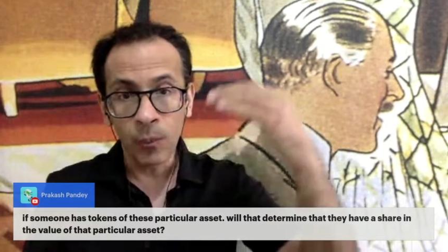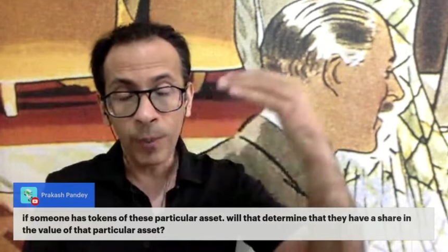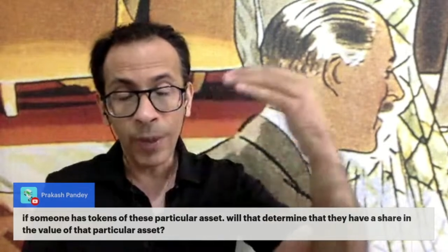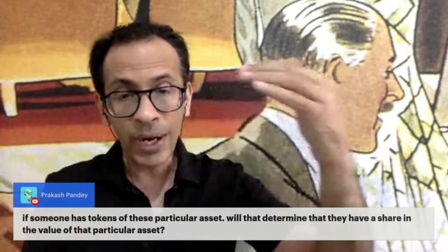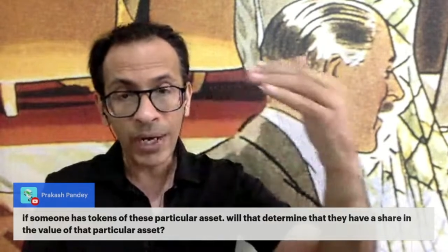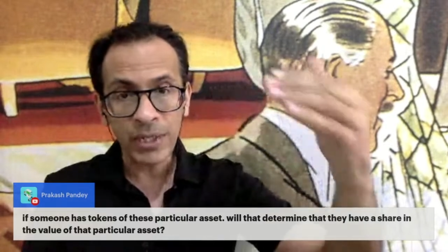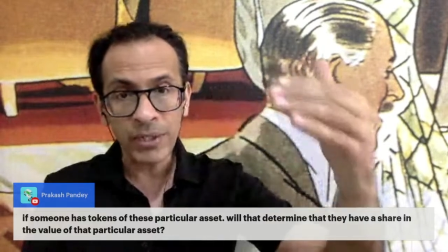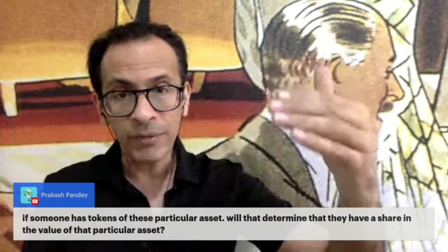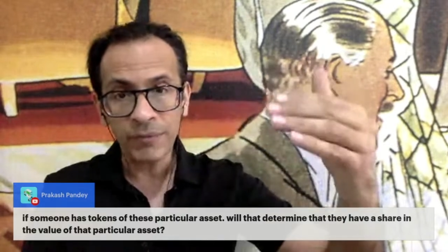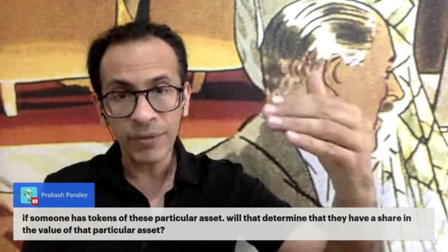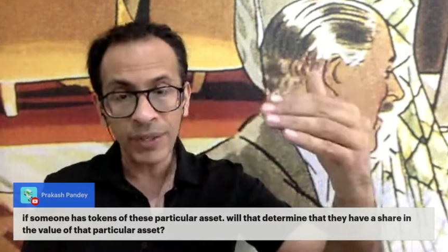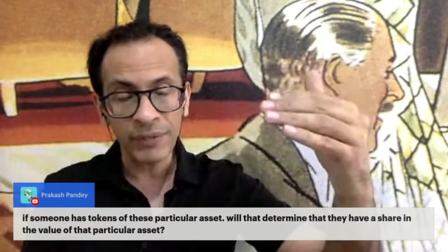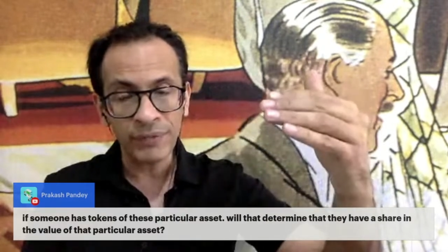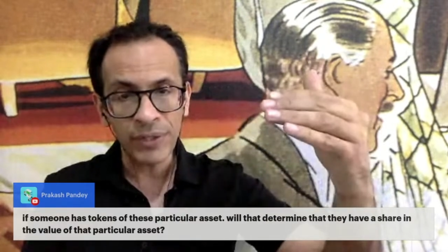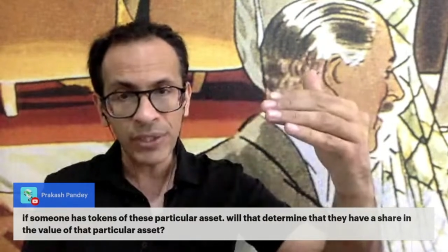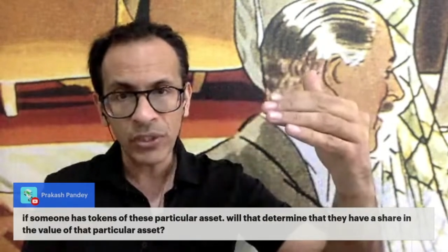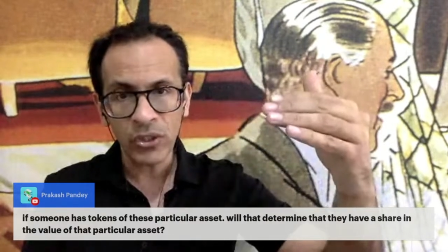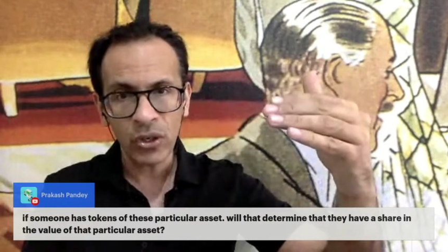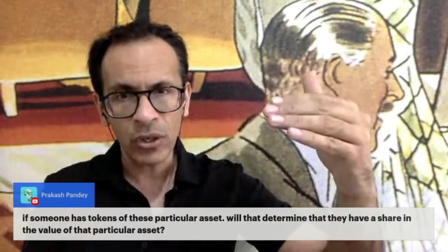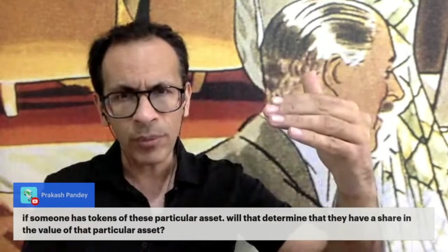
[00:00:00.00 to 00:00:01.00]
But when
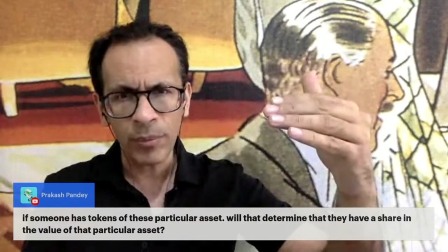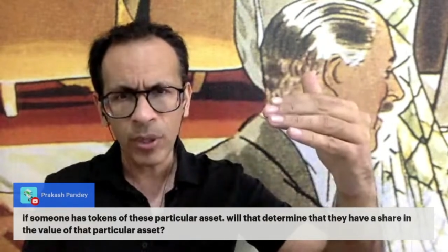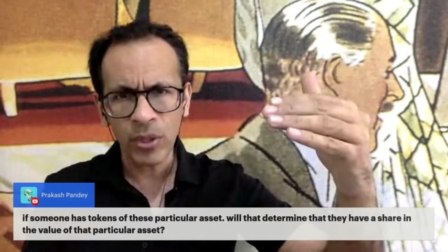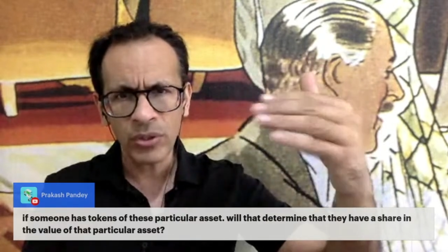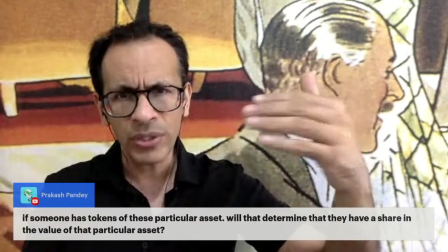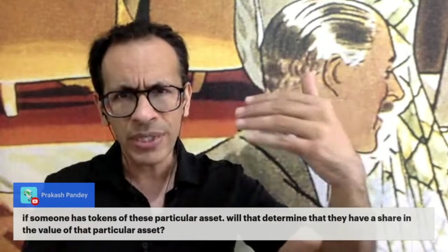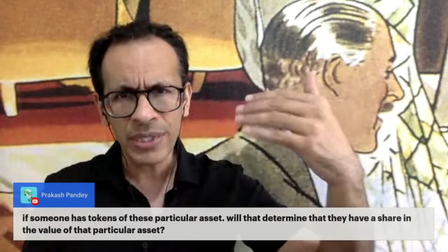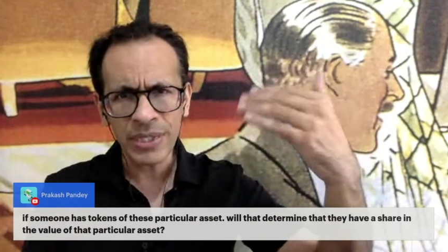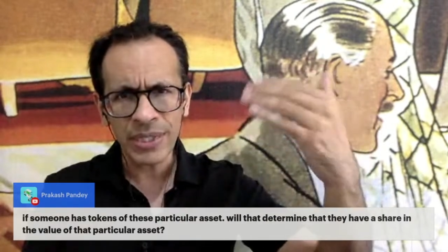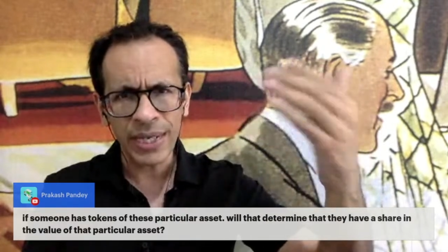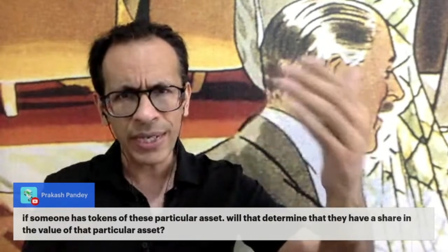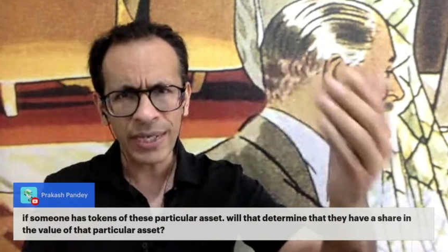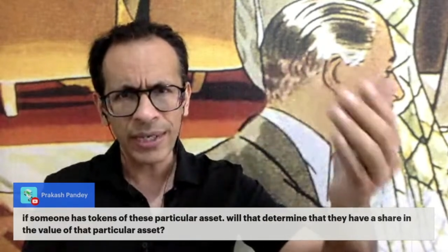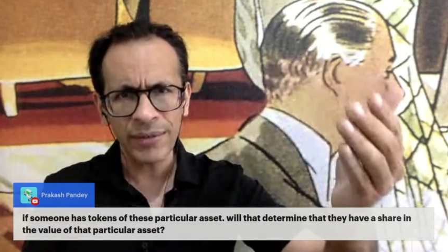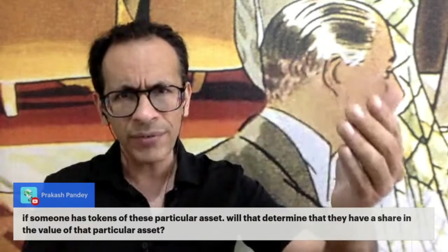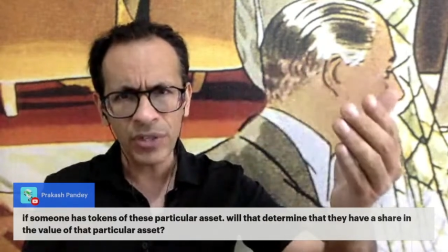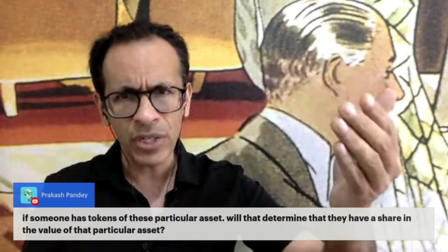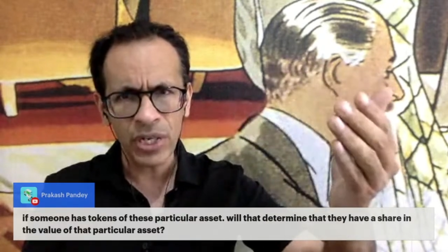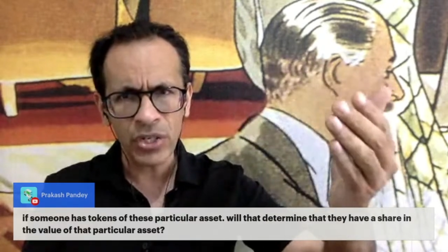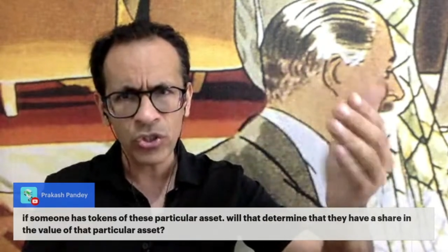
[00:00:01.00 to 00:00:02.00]
we talk about things like
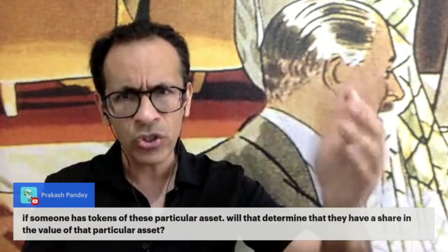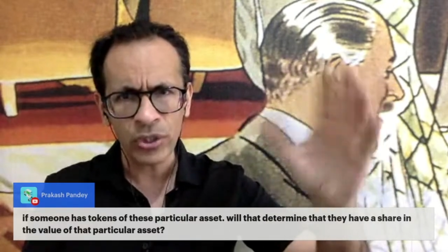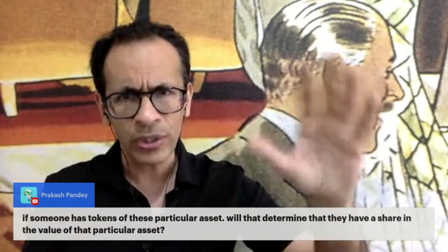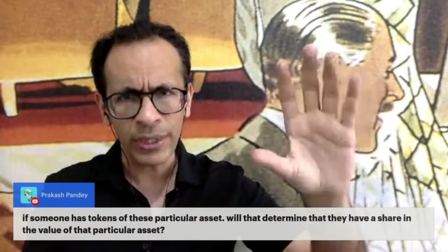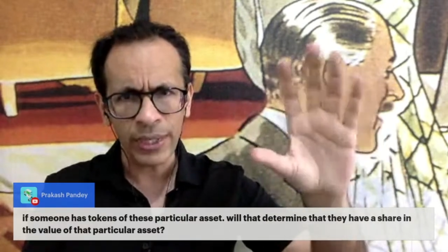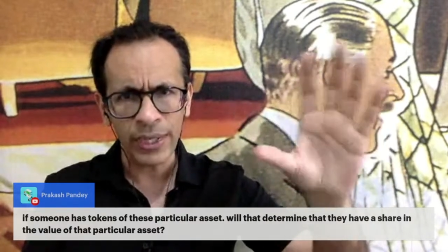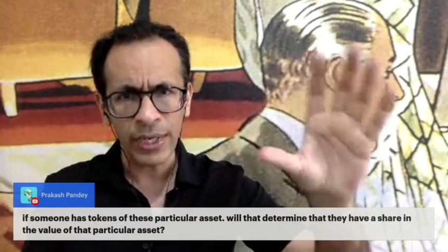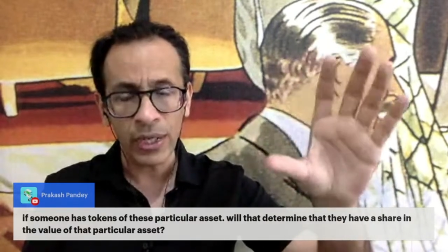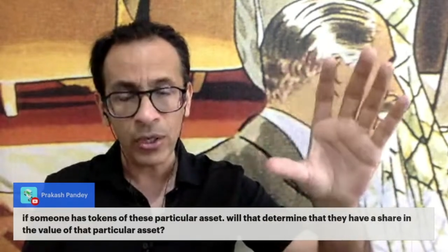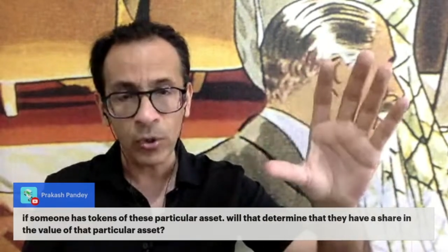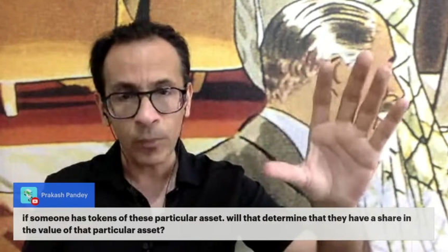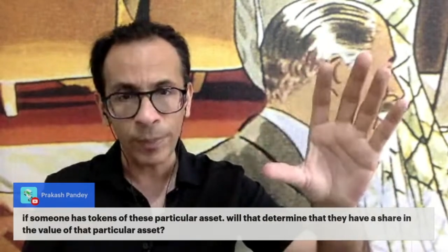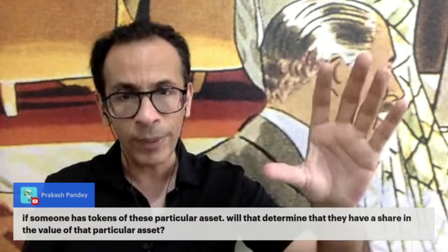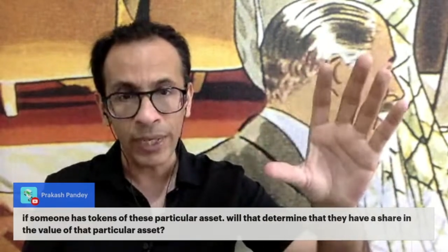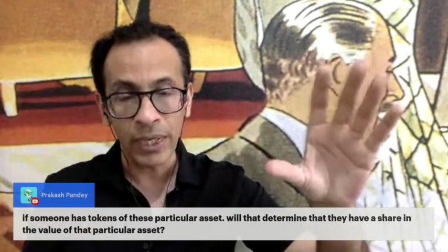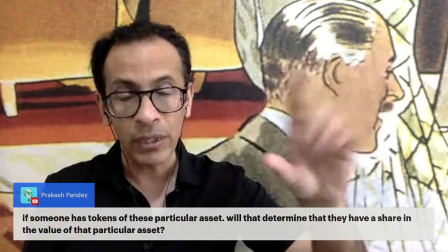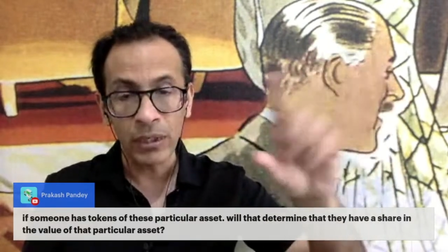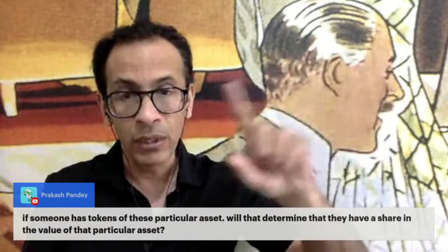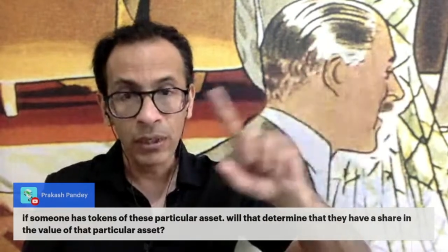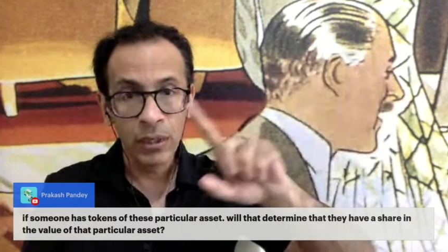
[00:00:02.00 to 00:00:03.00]
aviation and
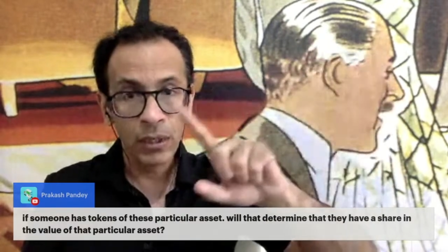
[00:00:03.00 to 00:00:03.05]
aeroplane,